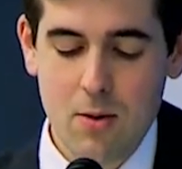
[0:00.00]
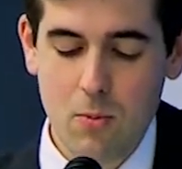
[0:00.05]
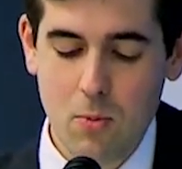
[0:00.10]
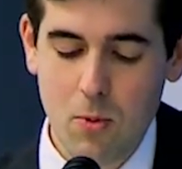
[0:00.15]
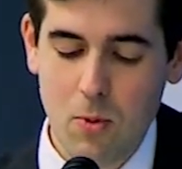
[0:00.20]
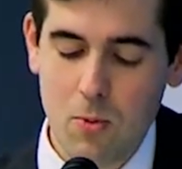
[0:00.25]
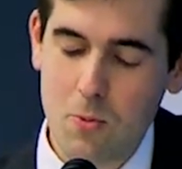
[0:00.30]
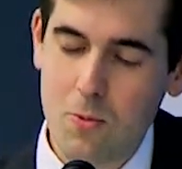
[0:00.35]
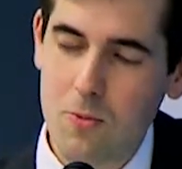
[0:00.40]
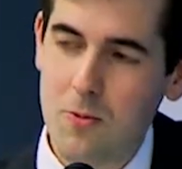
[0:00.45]

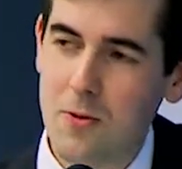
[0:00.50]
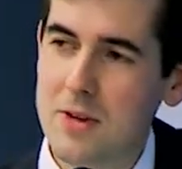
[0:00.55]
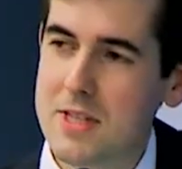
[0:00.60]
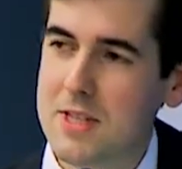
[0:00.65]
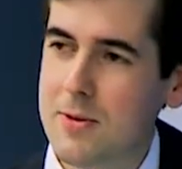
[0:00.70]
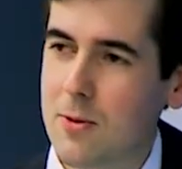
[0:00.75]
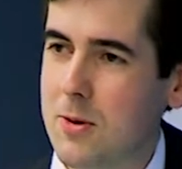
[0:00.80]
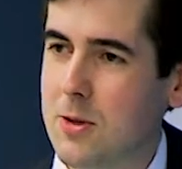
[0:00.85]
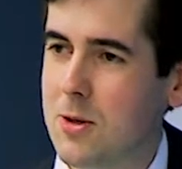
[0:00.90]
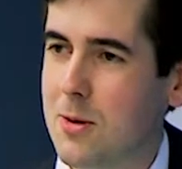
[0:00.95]
Well, first
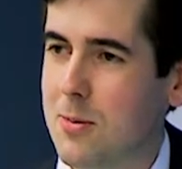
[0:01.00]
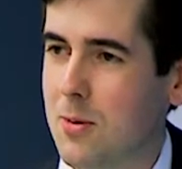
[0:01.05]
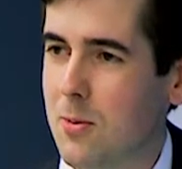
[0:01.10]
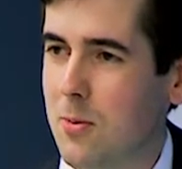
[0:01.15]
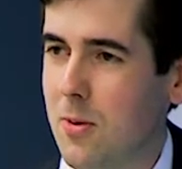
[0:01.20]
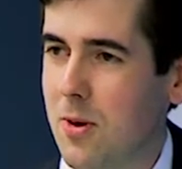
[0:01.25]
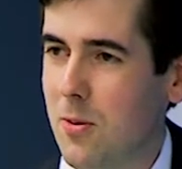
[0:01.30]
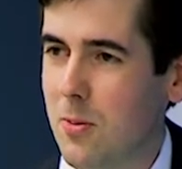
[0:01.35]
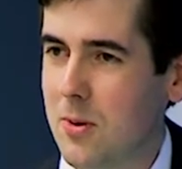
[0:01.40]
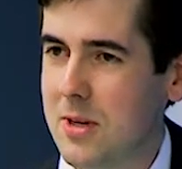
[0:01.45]
of all, we drew
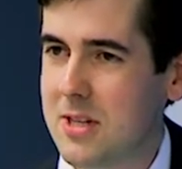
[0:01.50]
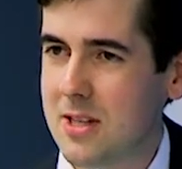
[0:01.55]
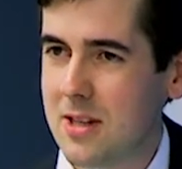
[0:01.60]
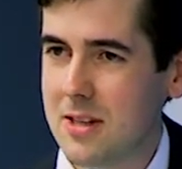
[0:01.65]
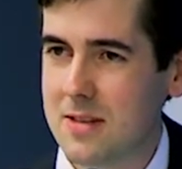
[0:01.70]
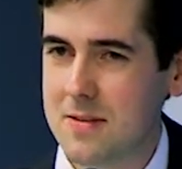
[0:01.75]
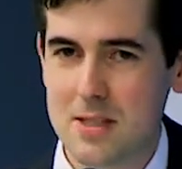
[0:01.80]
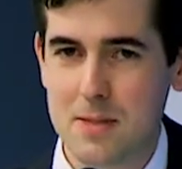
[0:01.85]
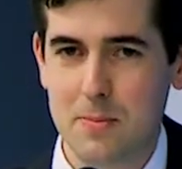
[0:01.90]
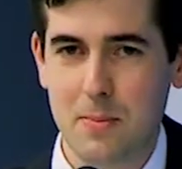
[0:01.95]
up a wish
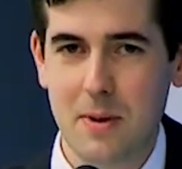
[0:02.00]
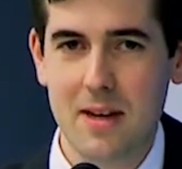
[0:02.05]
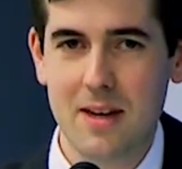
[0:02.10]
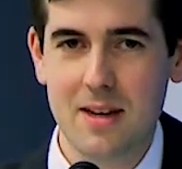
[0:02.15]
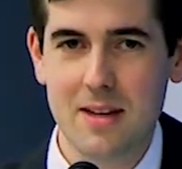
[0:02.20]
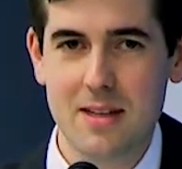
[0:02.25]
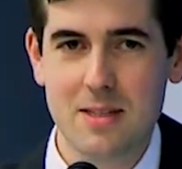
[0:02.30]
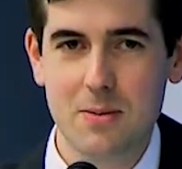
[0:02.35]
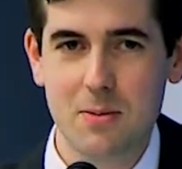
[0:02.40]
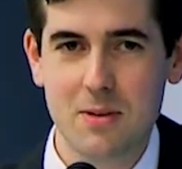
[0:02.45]
list of
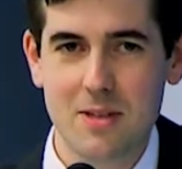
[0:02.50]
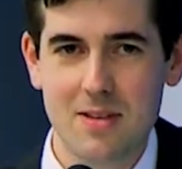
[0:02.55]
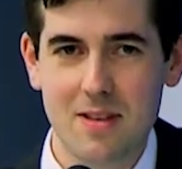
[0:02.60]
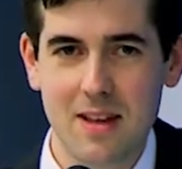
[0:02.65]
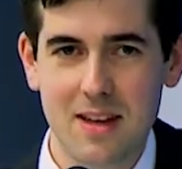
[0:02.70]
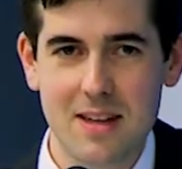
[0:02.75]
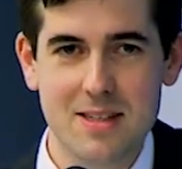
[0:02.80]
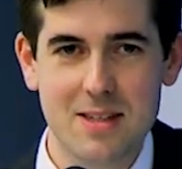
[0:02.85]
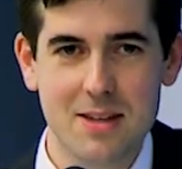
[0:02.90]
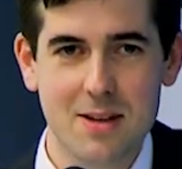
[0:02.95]
speakers, which
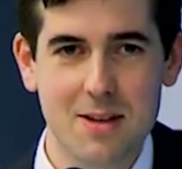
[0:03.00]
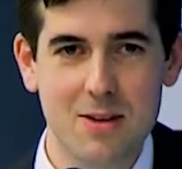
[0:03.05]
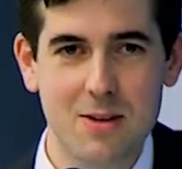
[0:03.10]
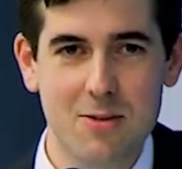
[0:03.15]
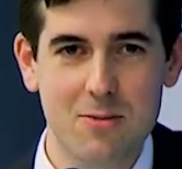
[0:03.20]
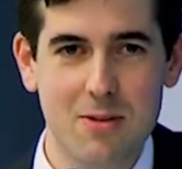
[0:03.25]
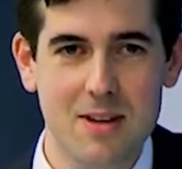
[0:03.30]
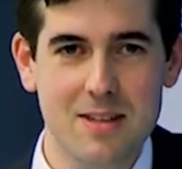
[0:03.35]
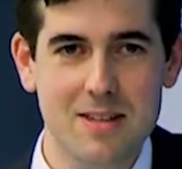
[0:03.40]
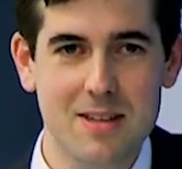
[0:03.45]
thanks to
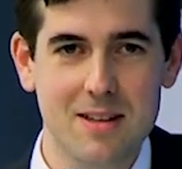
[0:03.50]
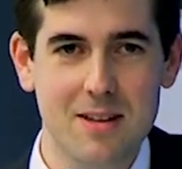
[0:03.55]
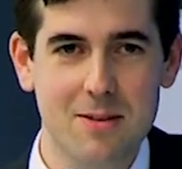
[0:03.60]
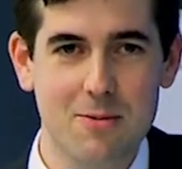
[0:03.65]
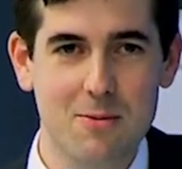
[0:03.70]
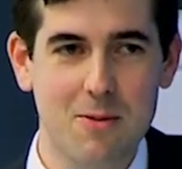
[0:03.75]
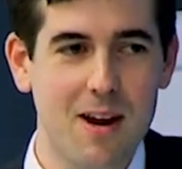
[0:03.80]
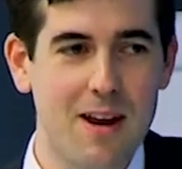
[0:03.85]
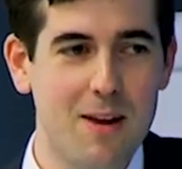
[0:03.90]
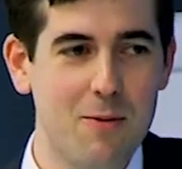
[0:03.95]
Russell
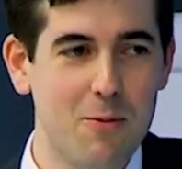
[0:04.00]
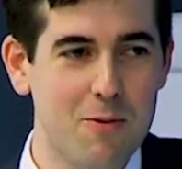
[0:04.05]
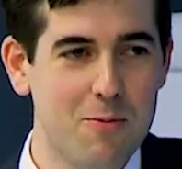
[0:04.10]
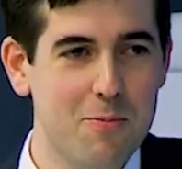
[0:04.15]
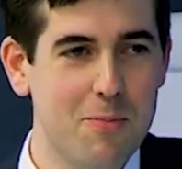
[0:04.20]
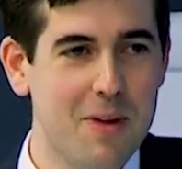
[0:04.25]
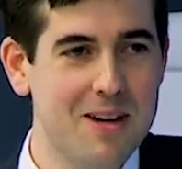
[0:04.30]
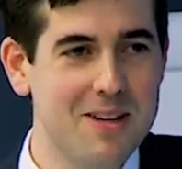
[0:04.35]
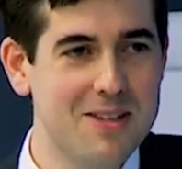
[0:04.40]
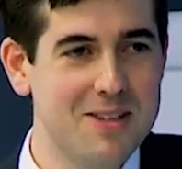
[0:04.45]
and Ray,
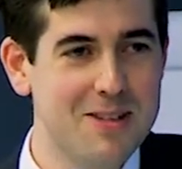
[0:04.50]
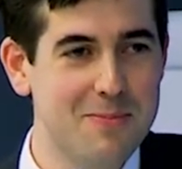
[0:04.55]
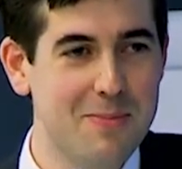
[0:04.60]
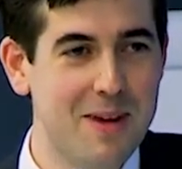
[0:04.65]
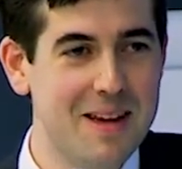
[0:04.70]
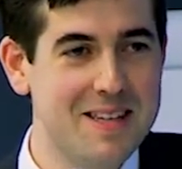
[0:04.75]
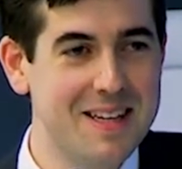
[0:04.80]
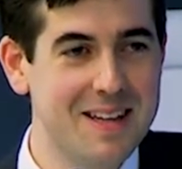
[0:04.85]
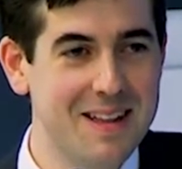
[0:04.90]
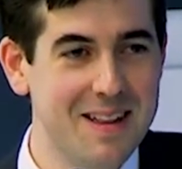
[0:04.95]
we've managed to
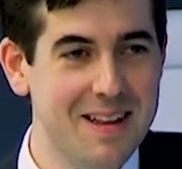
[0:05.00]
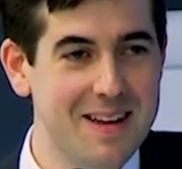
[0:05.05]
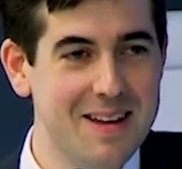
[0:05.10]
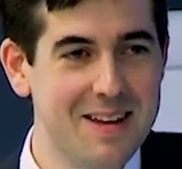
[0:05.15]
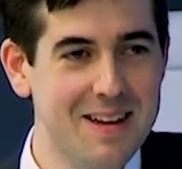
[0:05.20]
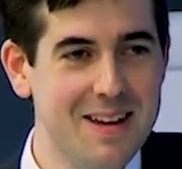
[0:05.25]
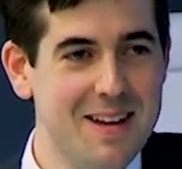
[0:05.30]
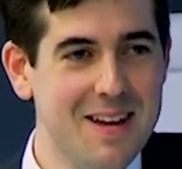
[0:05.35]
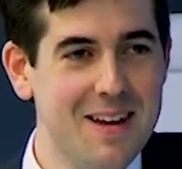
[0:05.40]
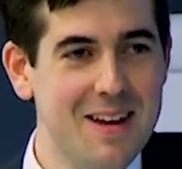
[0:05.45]
basically